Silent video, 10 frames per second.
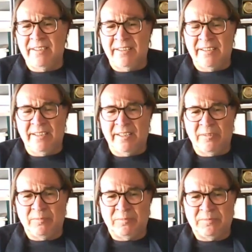
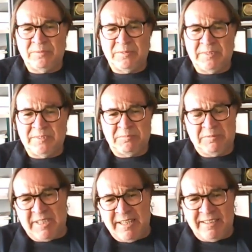
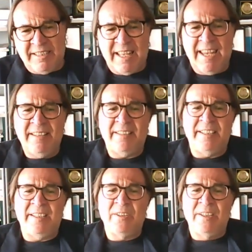
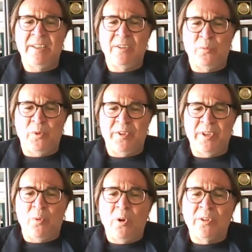1980, with
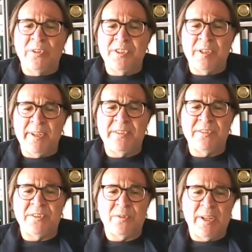the World
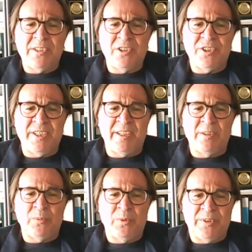Conservation Strategy,
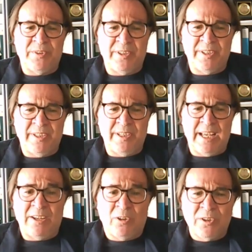
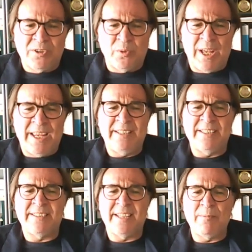and also
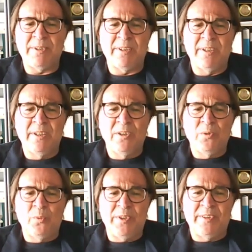87
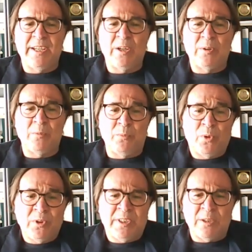with the
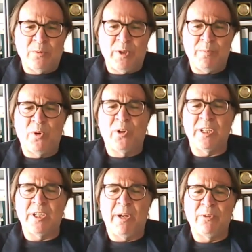Brundtland
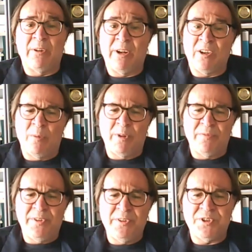Report about our common
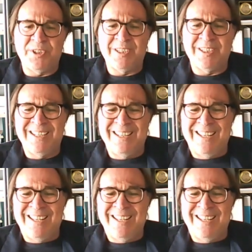future.